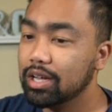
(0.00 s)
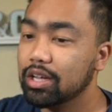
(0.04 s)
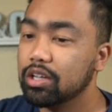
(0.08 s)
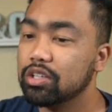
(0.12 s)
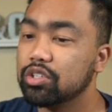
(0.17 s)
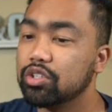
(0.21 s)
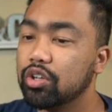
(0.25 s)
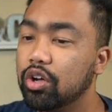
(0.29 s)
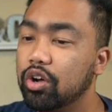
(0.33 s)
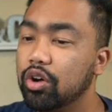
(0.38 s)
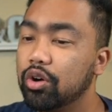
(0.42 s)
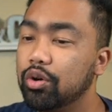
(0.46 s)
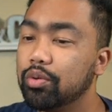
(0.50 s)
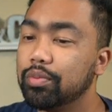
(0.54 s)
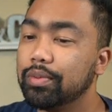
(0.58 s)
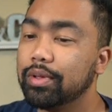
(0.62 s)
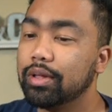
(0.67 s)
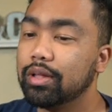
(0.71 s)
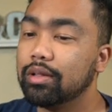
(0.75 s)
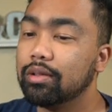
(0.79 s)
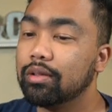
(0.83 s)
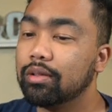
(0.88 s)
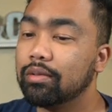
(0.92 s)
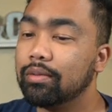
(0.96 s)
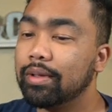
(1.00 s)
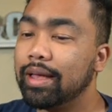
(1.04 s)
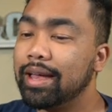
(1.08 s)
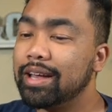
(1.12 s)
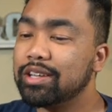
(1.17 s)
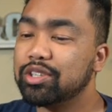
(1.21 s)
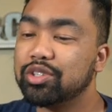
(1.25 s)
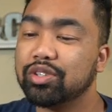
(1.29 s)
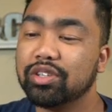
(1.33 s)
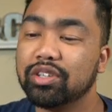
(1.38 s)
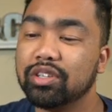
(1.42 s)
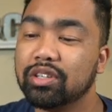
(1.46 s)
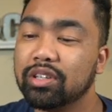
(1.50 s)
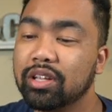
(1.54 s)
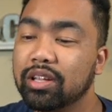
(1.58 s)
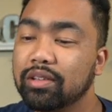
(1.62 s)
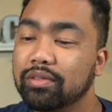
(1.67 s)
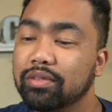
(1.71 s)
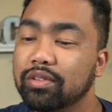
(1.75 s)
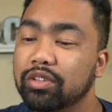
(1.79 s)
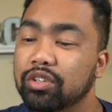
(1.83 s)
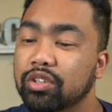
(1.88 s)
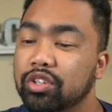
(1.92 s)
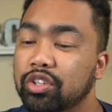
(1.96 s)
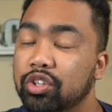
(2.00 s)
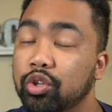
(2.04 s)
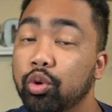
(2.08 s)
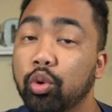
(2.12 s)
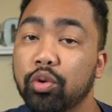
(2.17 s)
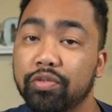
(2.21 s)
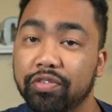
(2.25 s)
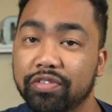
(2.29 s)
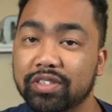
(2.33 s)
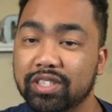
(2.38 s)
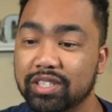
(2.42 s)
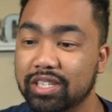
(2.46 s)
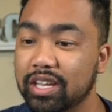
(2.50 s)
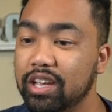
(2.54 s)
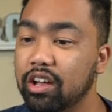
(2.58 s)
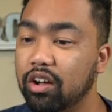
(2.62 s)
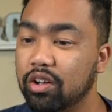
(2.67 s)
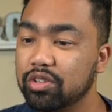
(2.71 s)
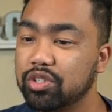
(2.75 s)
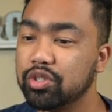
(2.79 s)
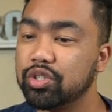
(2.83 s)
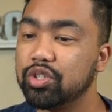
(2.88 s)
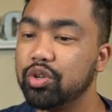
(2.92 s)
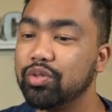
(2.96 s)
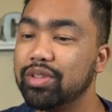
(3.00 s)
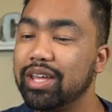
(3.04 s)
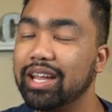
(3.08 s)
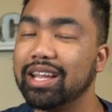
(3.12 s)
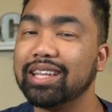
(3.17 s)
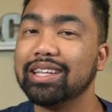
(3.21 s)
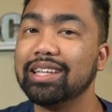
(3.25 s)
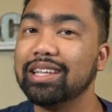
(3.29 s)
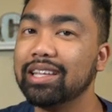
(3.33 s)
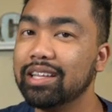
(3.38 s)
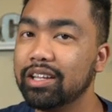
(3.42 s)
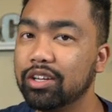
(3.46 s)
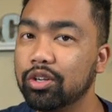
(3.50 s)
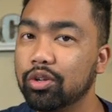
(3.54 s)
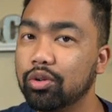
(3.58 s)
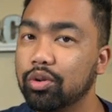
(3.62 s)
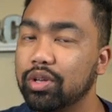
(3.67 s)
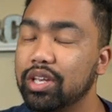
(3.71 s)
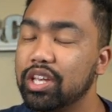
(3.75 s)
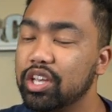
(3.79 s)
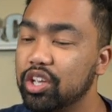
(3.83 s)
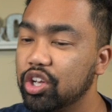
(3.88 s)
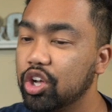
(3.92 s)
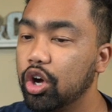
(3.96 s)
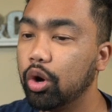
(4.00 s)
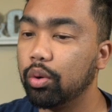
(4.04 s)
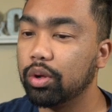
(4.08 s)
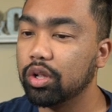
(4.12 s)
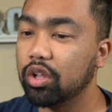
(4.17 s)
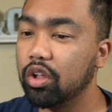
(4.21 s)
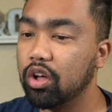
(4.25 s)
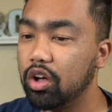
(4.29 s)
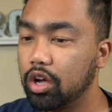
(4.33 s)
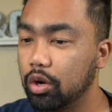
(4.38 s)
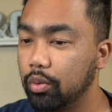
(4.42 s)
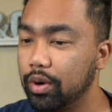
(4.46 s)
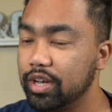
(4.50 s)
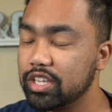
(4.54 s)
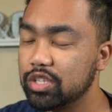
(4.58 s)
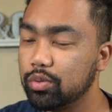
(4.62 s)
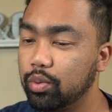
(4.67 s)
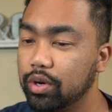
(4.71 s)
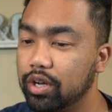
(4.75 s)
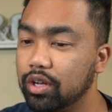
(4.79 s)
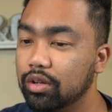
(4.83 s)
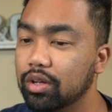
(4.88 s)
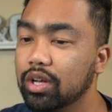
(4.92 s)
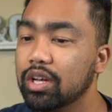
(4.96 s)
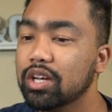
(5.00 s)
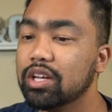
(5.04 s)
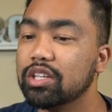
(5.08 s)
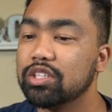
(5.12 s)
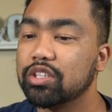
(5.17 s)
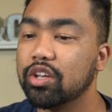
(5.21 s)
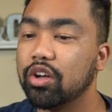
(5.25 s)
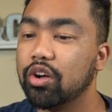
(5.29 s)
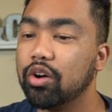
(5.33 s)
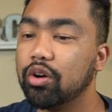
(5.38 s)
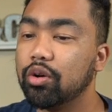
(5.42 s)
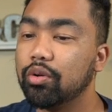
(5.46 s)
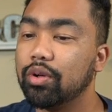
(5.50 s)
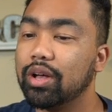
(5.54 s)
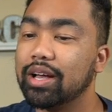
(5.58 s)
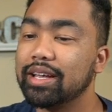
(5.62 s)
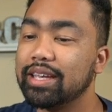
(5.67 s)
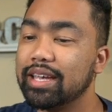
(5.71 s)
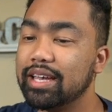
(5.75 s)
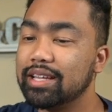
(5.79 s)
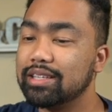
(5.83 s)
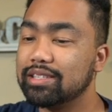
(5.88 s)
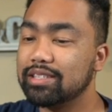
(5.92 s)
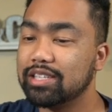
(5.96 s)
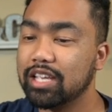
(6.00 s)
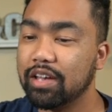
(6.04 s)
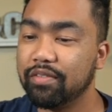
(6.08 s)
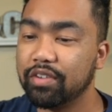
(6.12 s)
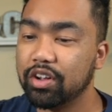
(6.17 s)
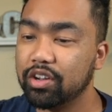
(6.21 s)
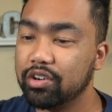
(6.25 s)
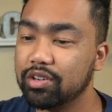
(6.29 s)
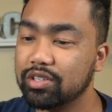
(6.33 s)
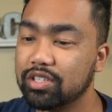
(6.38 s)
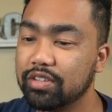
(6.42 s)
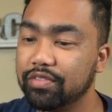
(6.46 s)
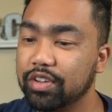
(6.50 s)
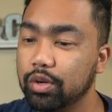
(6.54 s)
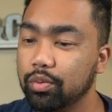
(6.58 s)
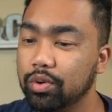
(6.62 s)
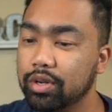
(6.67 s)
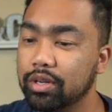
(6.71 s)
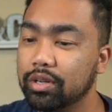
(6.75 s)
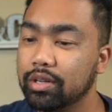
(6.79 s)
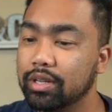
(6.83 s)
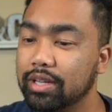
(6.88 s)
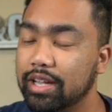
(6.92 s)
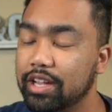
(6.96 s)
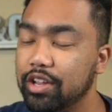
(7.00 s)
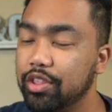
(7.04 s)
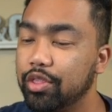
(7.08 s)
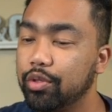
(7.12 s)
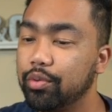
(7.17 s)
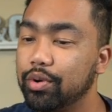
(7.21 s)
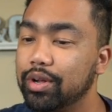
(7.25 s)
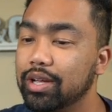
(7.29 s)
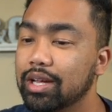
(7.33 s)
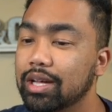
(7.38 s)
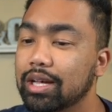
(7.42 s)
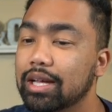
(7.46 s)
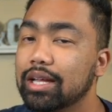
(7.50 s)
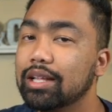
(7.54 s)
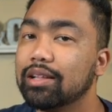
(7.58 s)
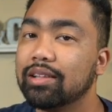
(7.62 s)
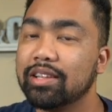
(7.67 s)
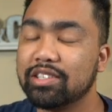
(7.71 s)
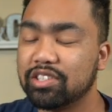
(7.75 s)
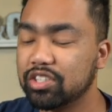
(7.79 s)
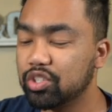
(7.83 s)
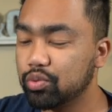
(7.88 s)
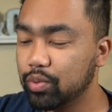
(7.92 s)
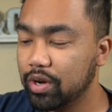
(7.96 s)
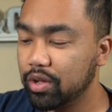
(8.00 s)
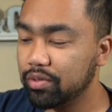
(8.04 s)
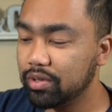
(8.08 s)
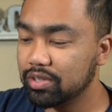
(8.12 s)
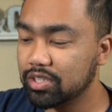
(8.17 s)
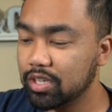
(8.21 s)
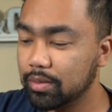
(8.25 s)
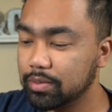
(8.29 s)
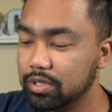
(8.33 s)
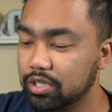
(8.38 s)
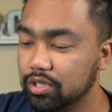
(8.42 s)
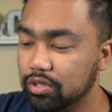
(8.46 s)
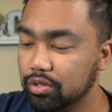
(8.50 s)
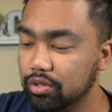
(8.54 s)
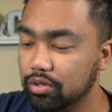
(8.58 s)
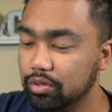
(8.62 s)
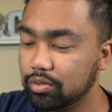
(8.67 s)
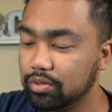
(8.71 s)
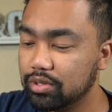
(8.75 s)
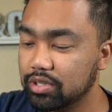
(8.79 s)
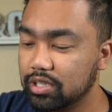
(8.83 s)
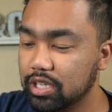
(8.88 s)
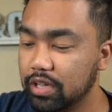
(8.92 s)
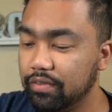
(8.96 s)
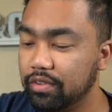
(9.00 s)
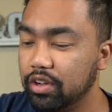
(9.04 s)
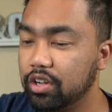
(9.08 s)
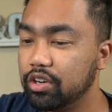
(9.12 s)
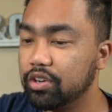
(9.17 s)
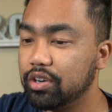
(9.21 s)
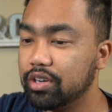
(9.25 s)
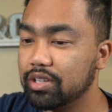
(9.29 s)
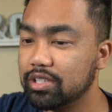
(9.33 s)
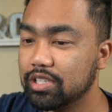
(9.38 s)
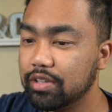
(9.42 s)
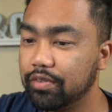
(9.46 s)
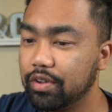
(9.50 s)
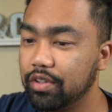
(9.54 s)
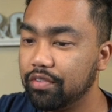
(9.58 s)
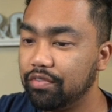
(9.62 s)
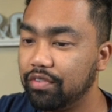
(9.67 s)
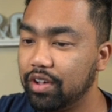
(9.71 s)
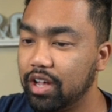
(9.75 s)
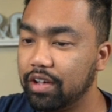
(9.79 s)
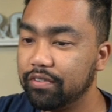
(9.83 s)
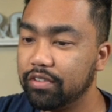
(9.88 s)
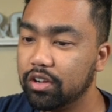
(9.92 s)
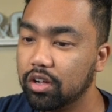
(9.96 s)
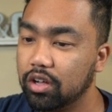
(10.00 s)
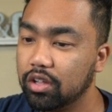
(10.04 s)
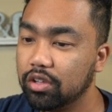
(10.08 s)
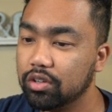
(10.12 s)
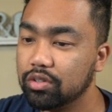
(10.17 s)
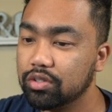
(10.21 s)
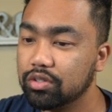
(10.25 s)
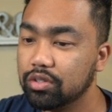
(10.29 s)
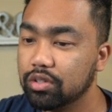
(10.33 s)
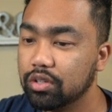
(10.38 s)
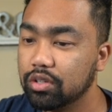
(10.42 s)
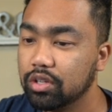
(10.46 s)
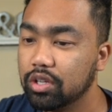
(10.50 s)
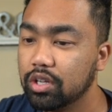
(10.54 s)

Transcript: So actually, you'll see also too that a little can go a long way as well. So again, $771.93. Let's just round this up to $775